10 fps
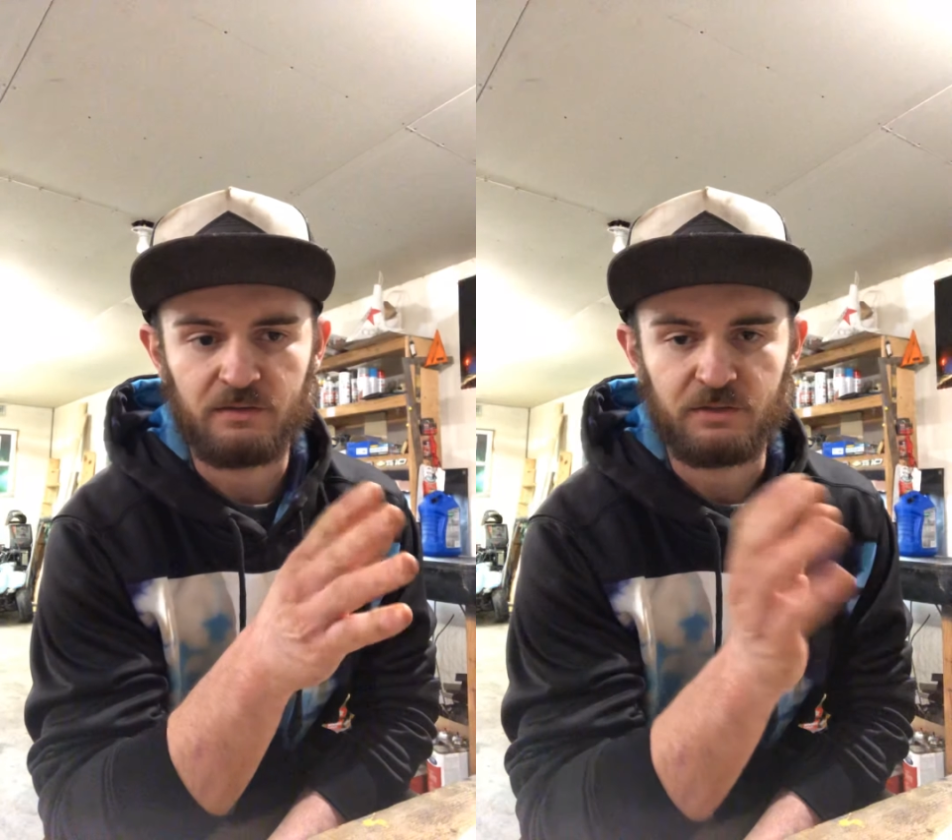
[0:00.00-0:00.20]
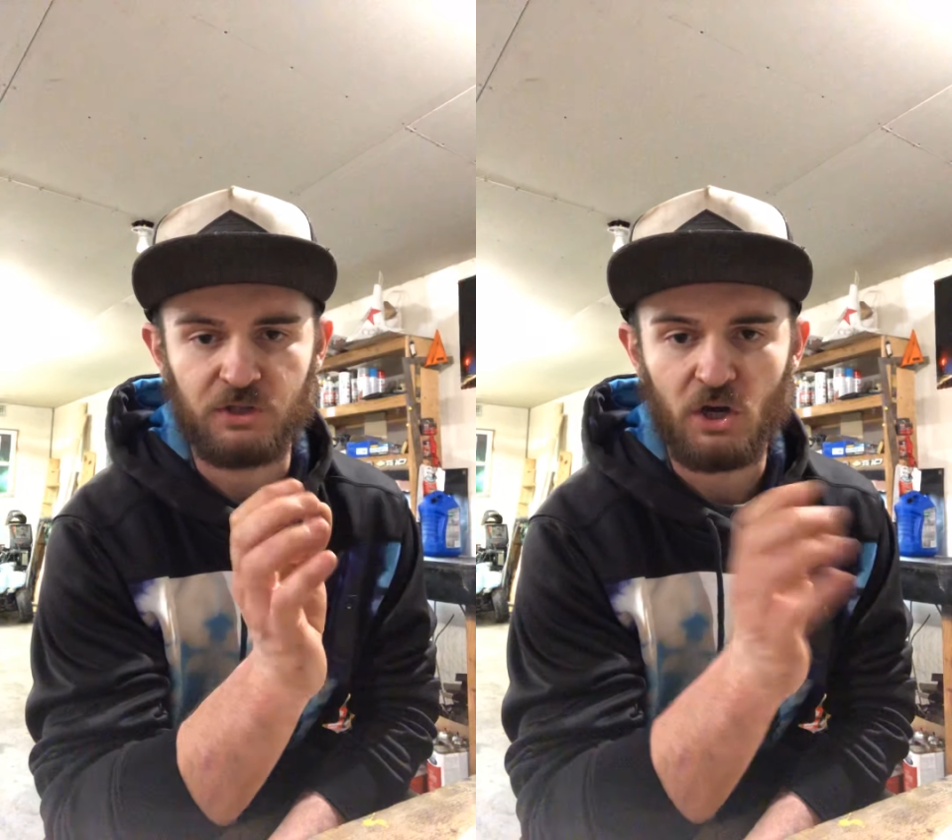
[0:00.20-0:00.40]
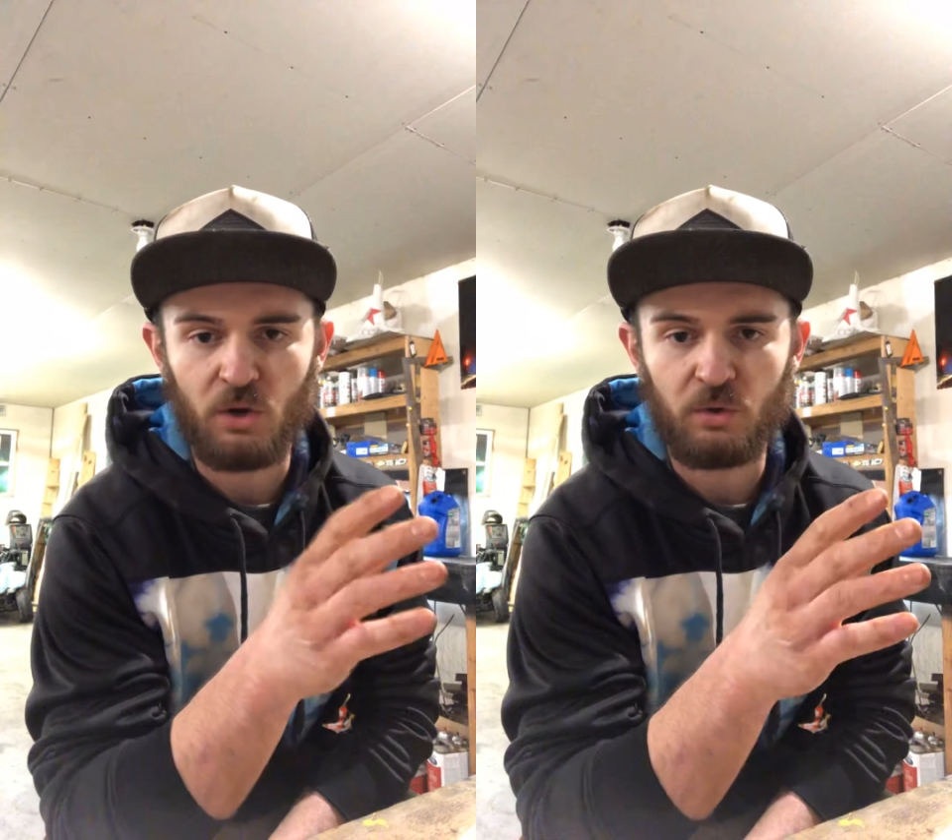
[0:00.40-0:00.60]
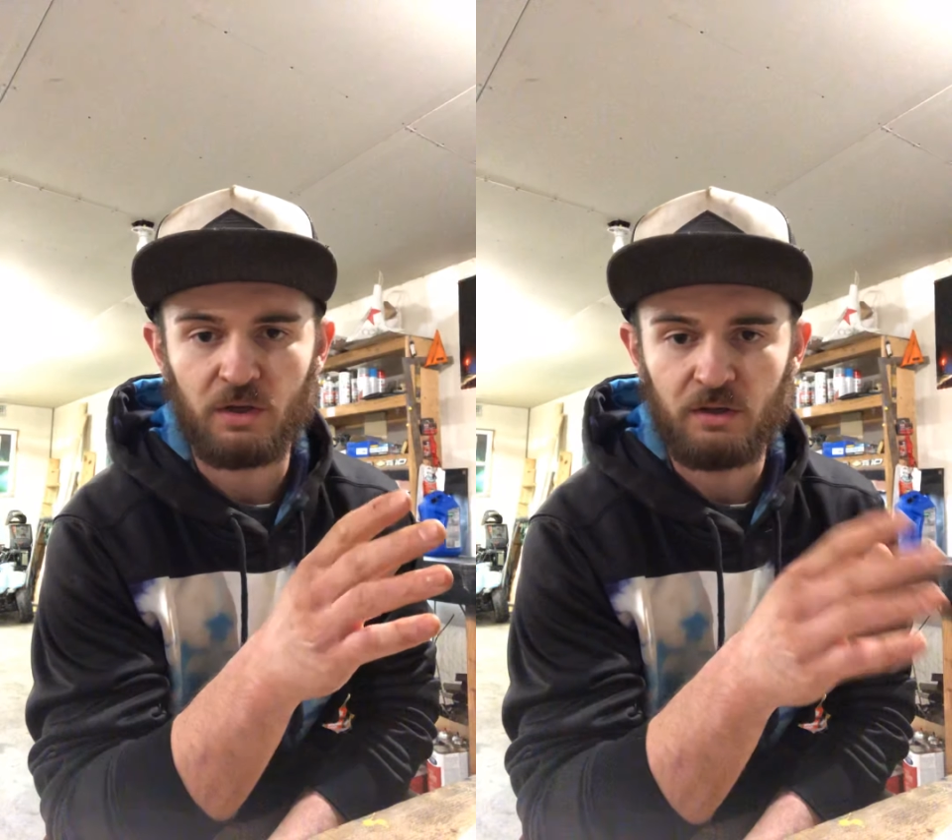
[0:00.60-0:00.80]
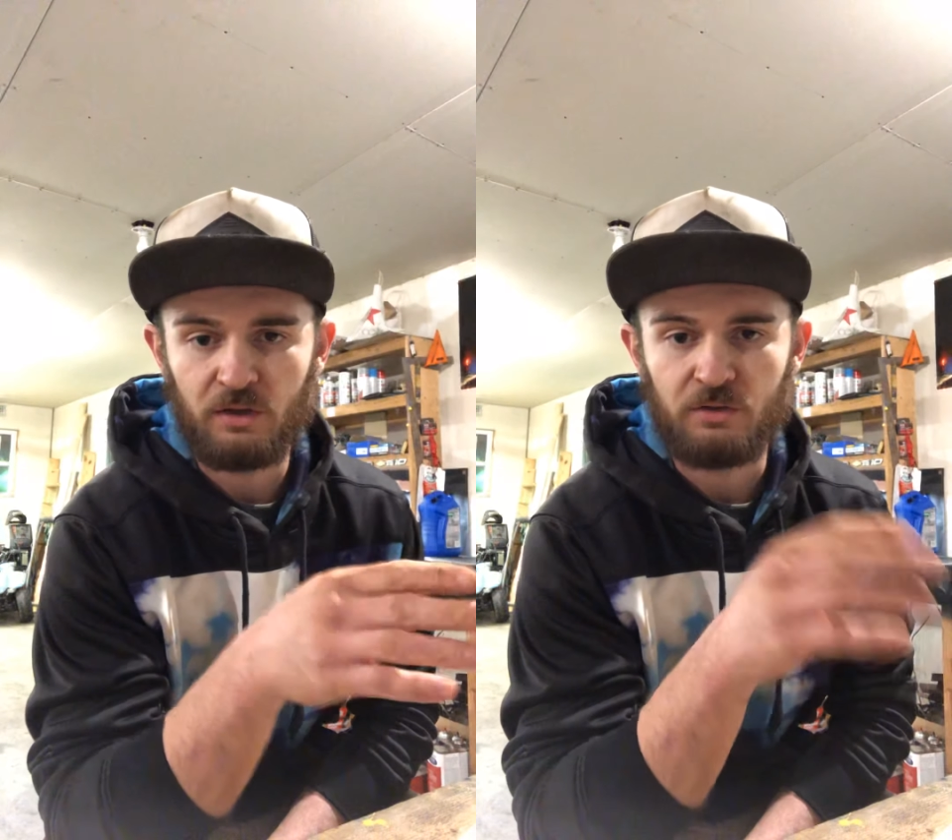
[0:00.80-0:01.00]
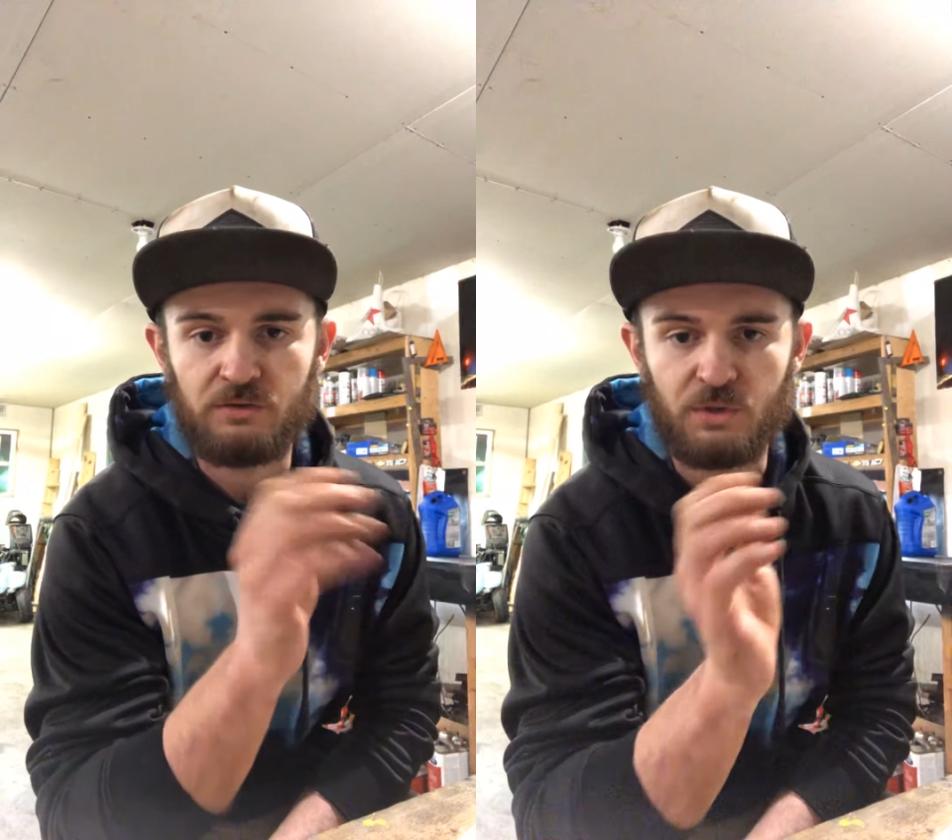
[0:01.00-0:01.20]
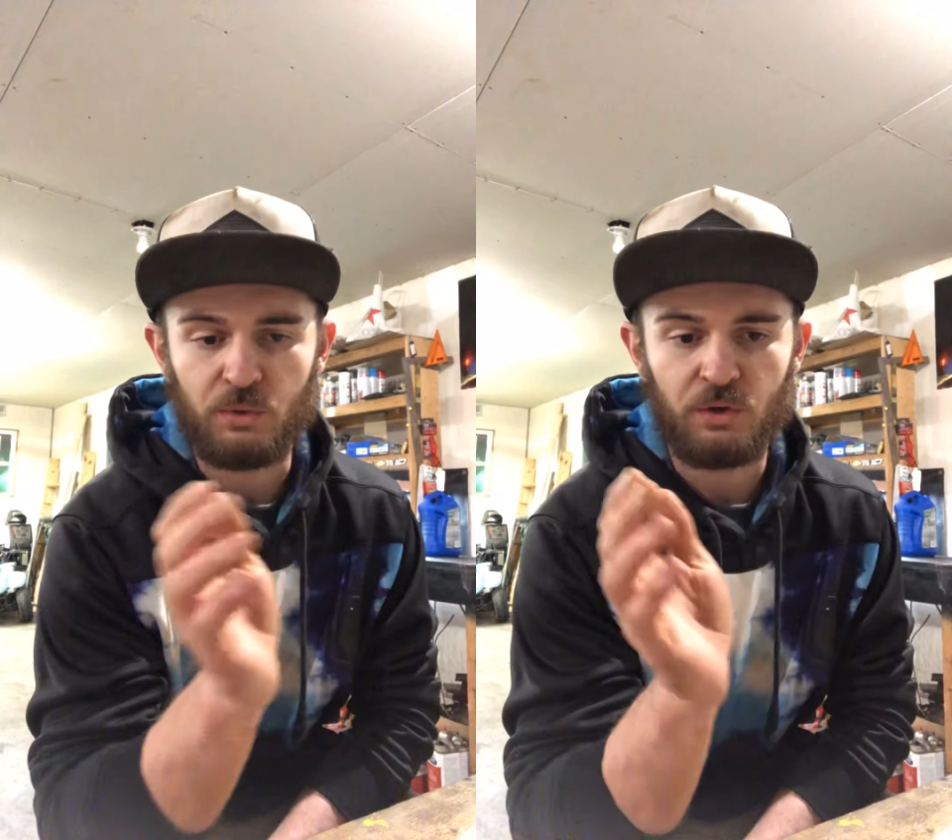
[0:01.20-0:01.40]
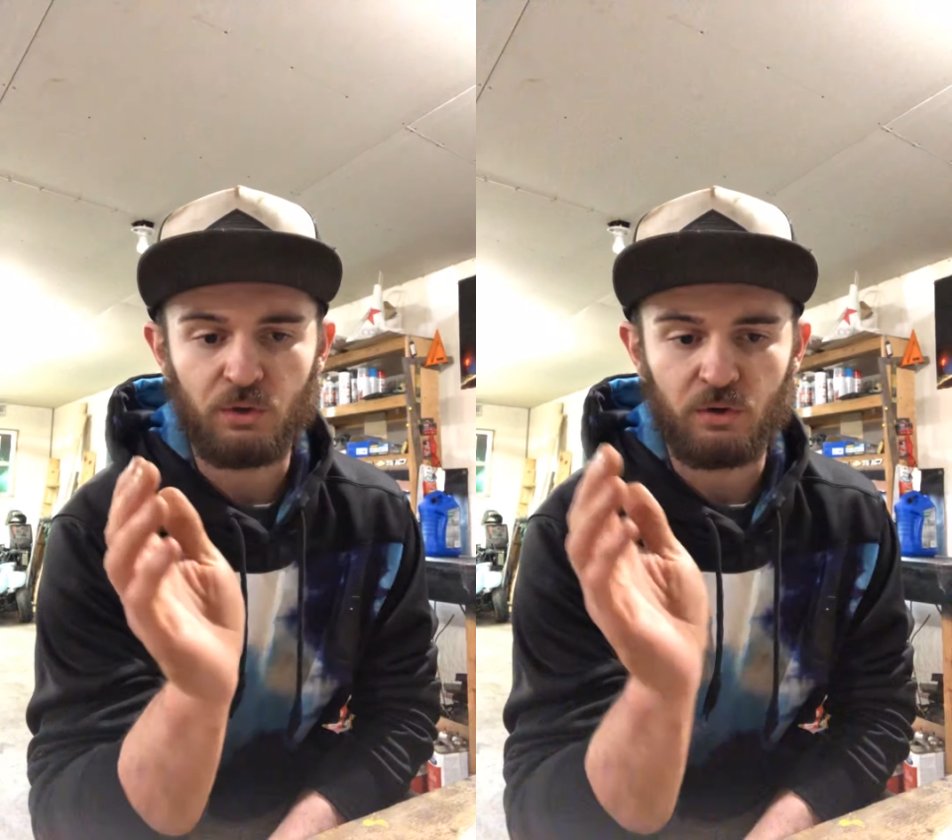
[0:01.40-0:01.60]
yoke to
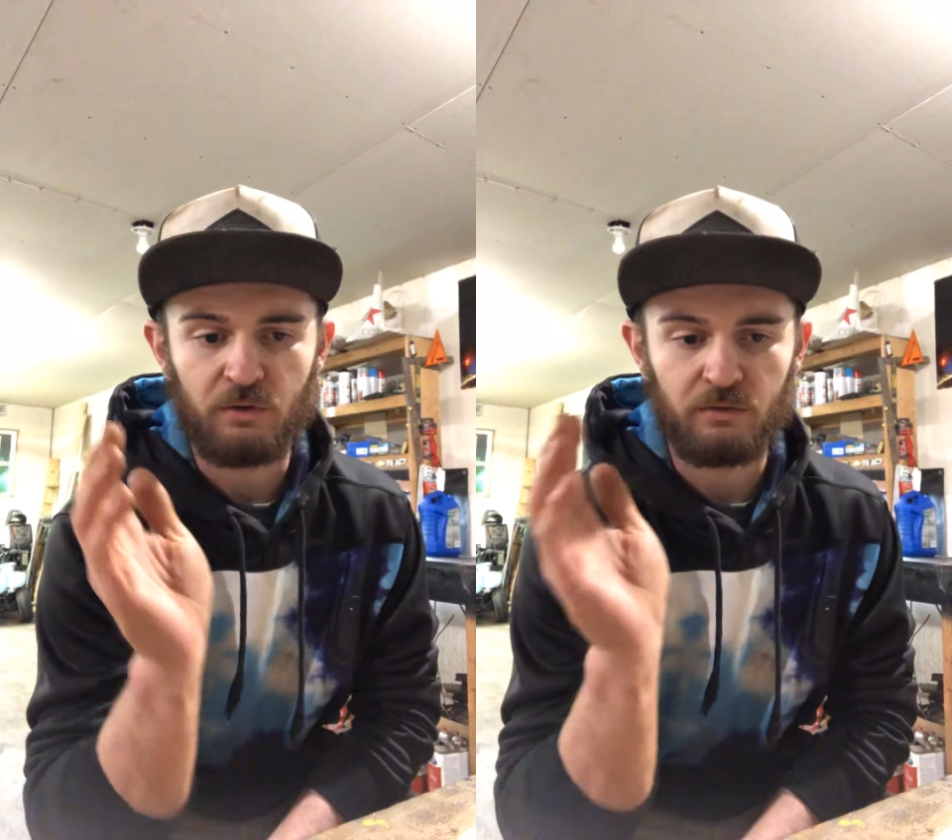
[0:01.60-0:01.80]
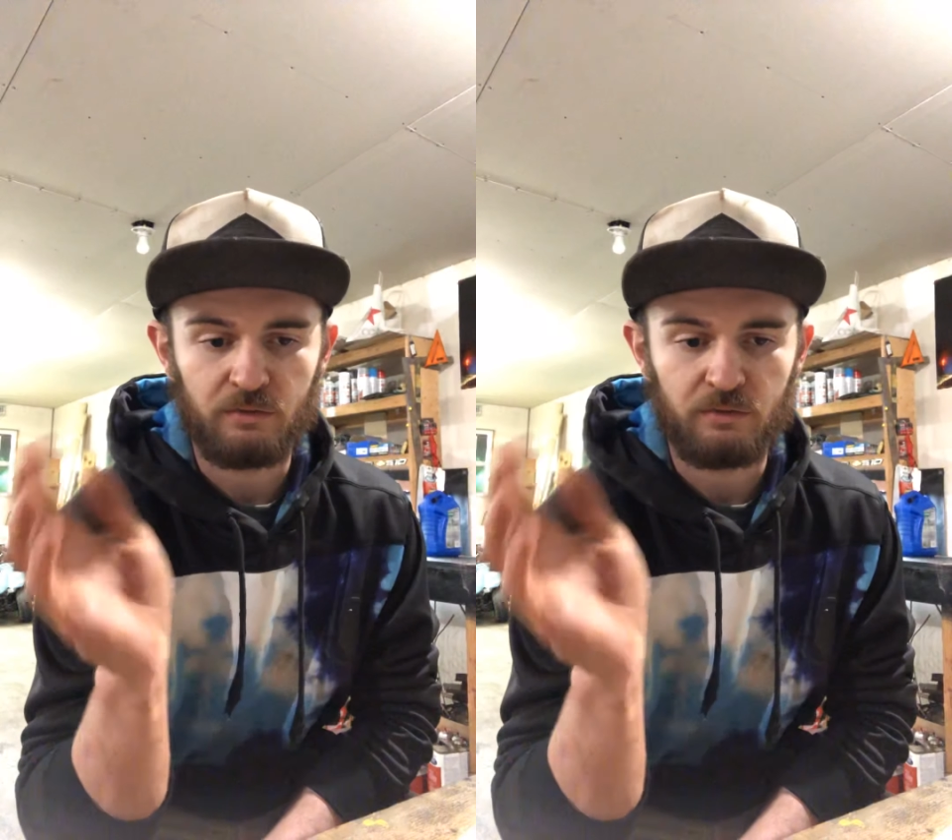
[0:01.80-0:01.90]
your